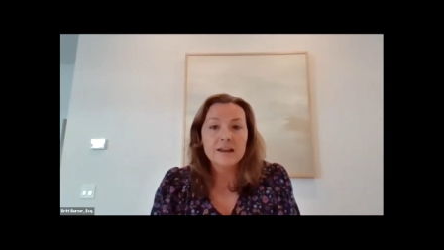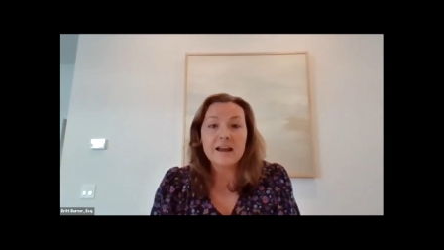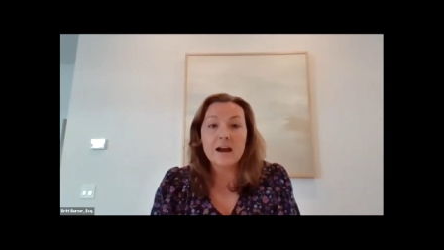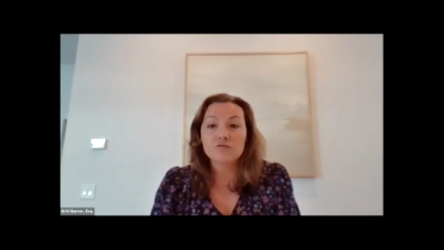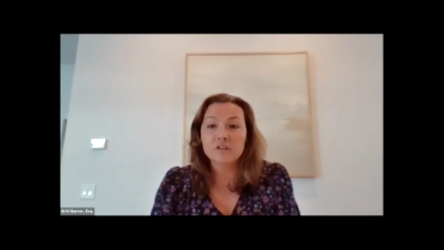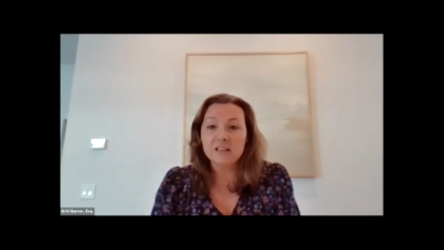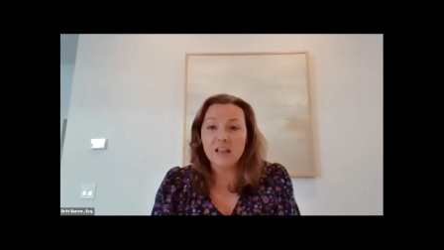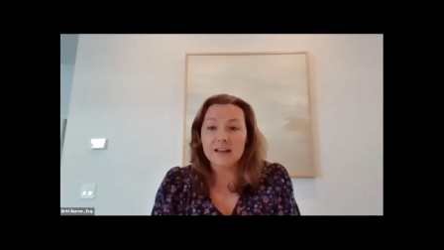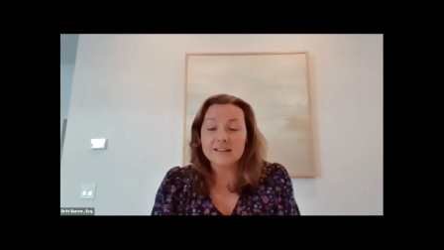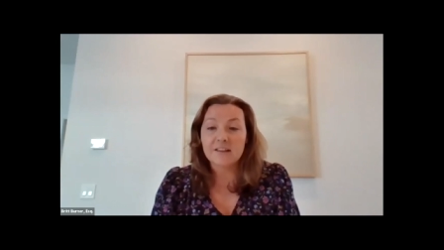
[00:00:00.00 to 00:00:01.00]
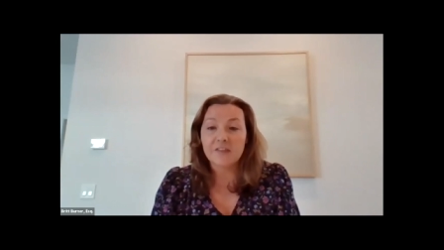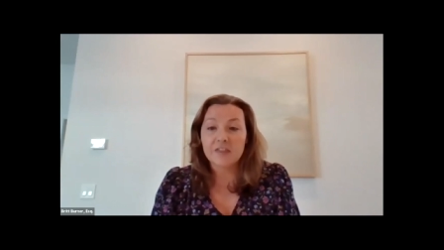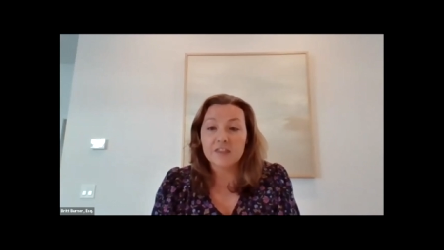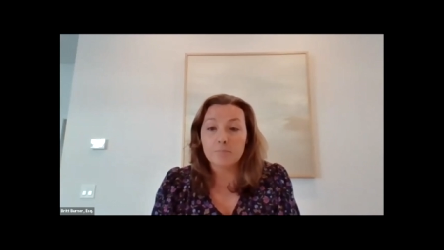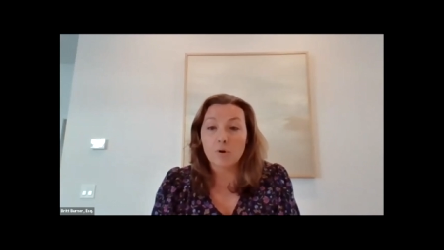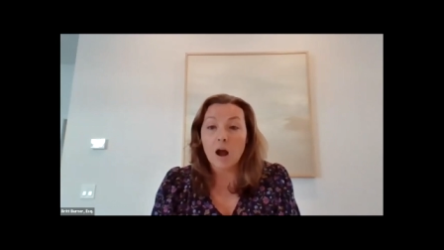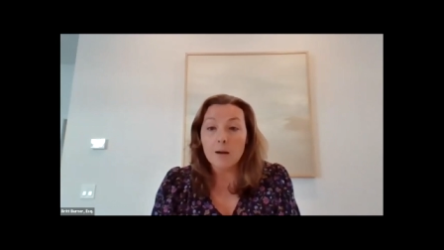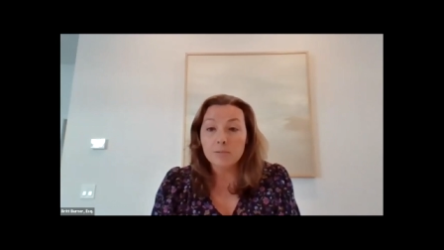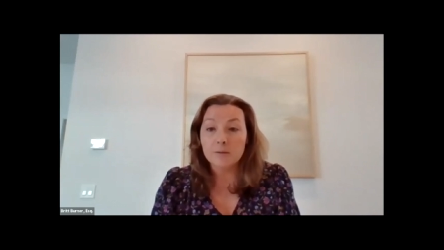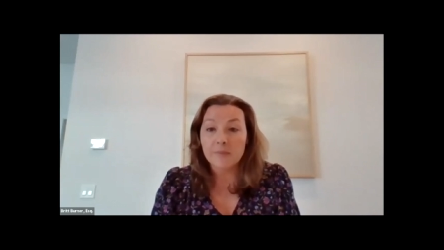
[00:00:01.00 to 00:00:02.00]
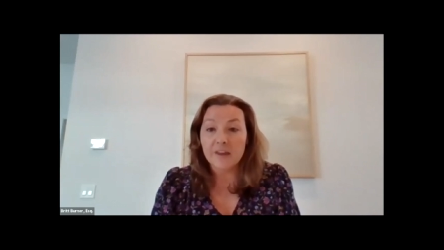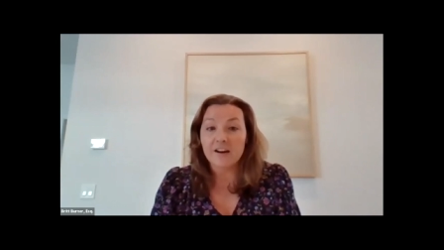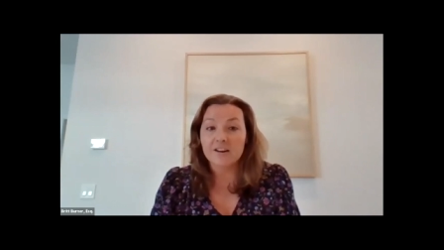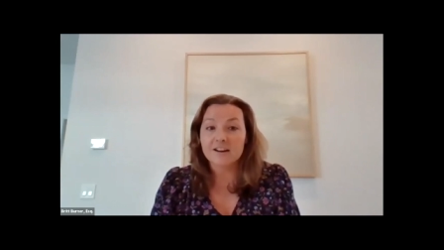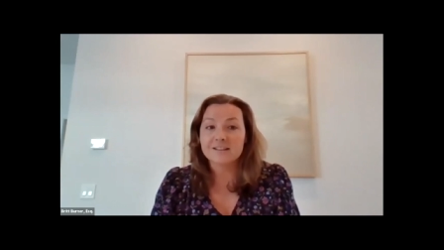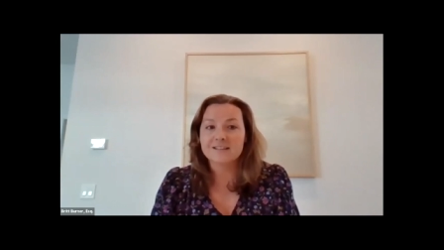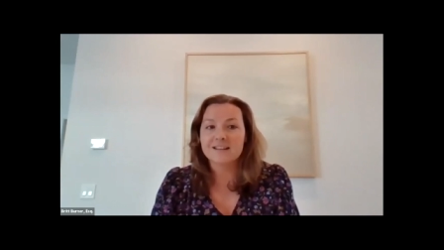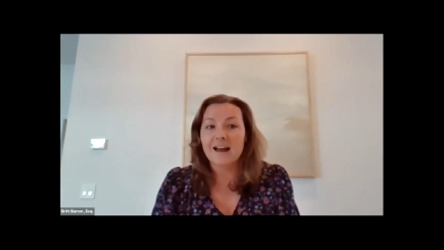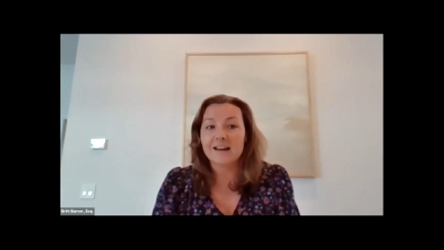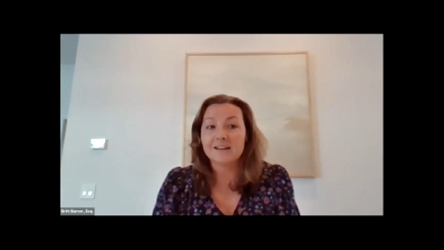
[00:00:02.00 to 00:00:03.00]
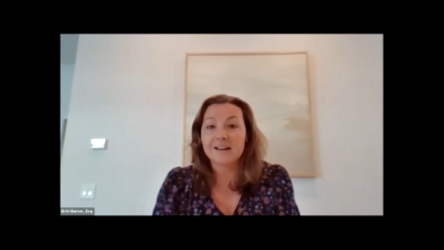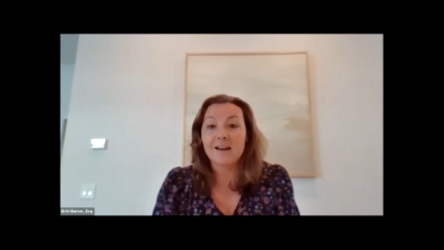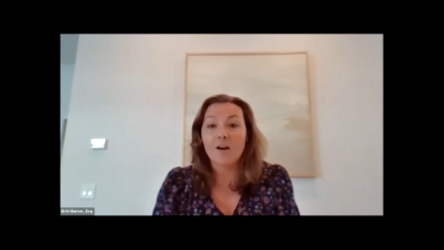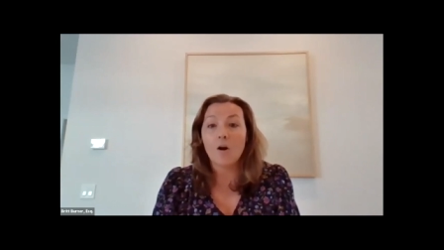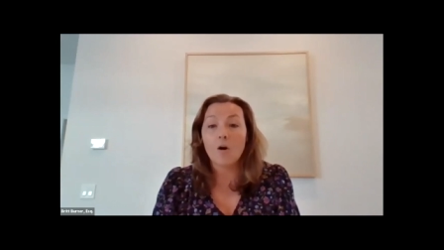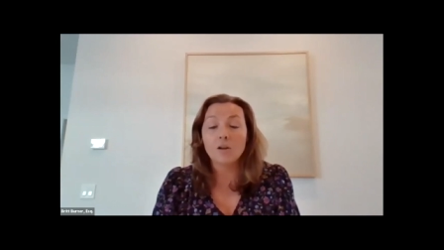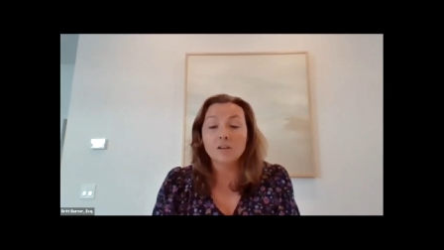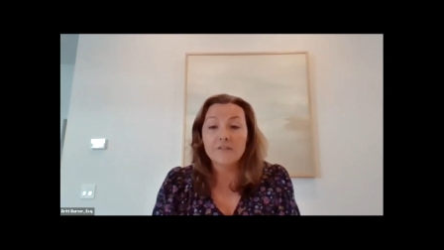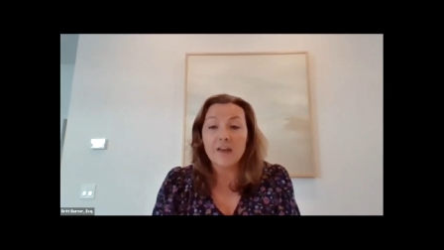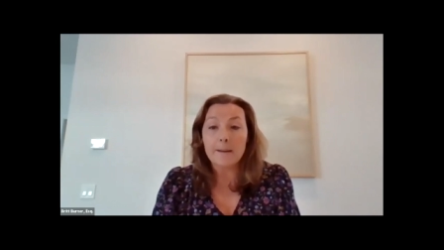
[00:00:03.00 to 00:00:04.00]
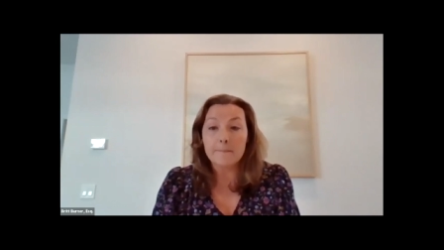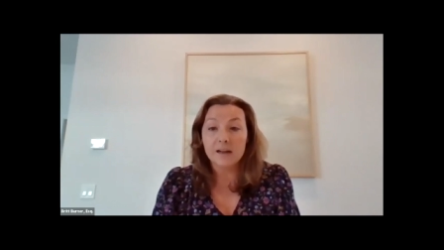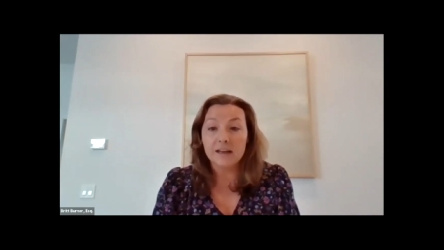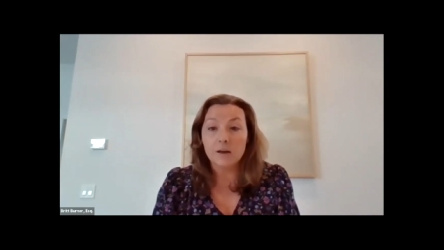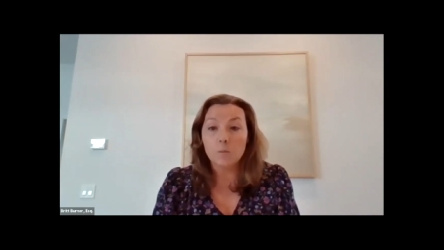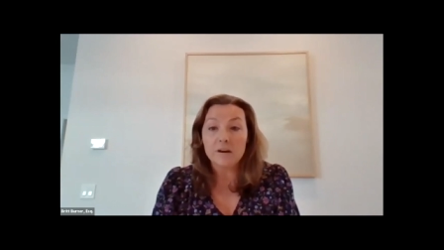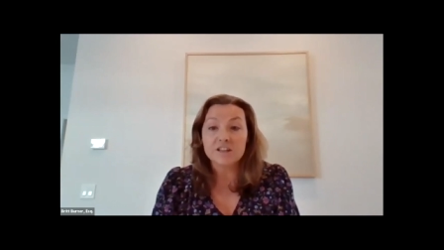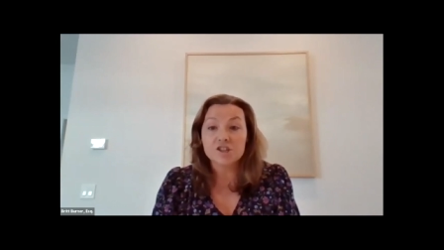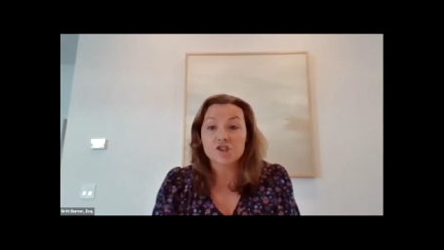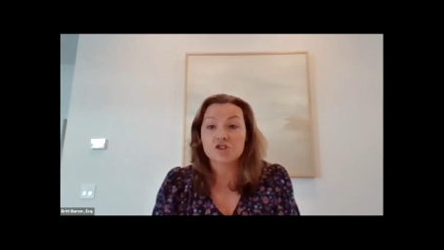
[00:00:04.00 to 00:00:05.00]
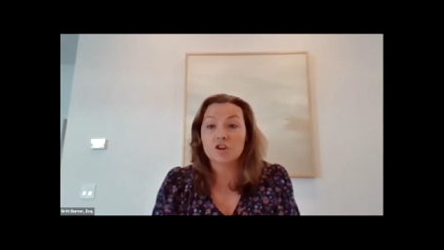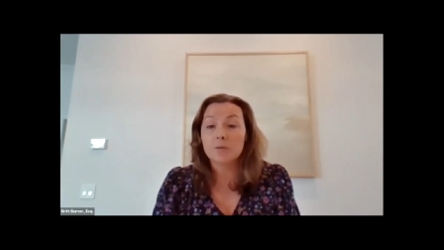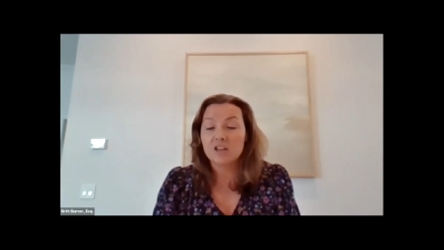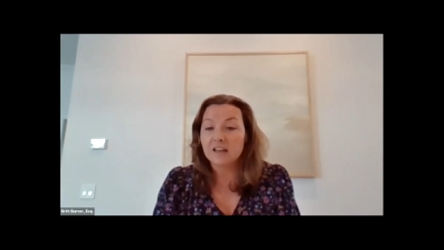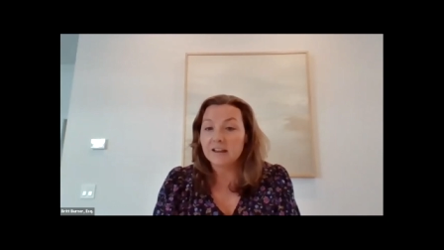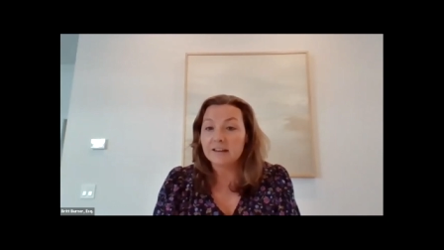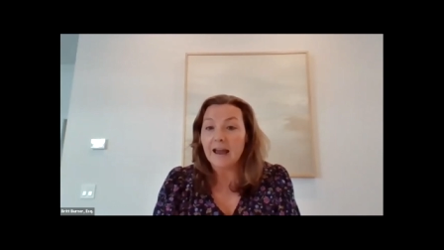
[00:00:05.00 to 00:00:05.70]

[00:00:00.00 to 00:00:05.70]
Now realize that the problem there is that all of that money, when distributed